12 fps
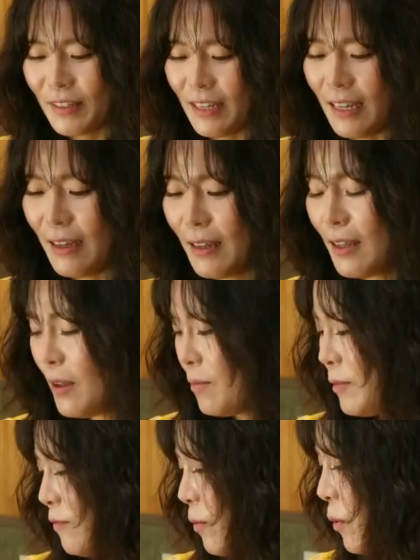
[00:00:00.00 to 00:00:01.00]
Okay.
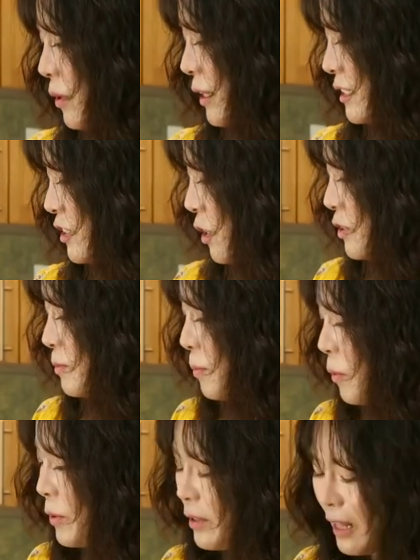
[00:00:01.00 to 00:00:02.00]
Before it starts
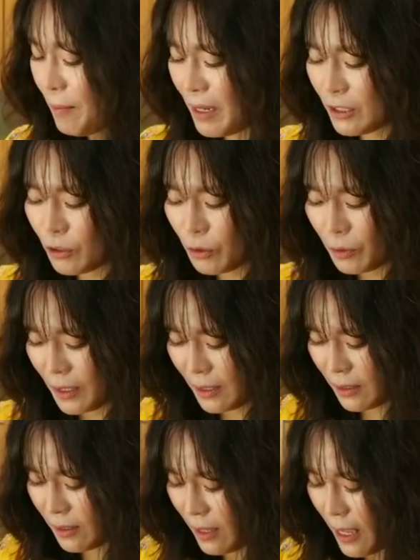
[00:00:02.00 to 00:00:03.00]
boil, I'm actually going to
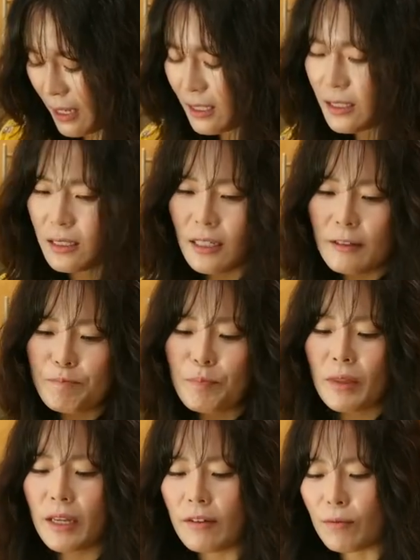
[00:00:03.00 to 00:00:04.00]
taste it
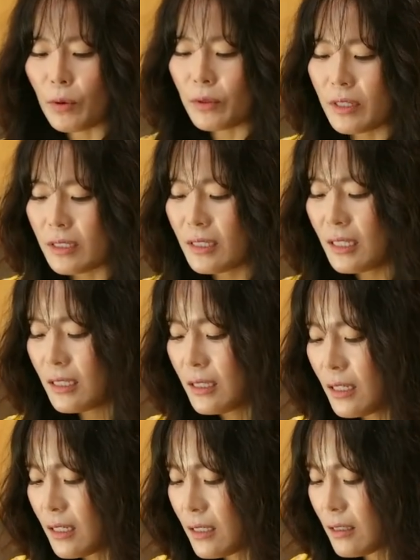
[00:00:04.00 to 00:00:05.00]
if all the
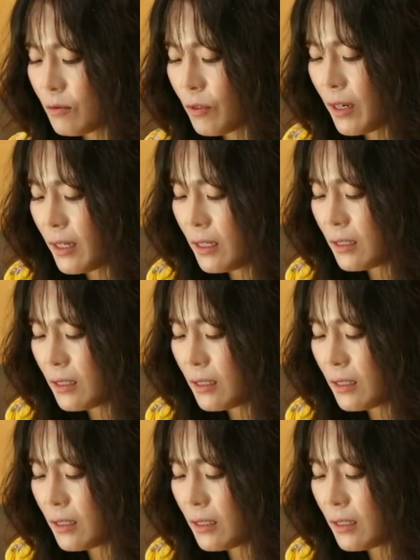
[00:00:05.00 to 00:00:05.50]
seasoning is right.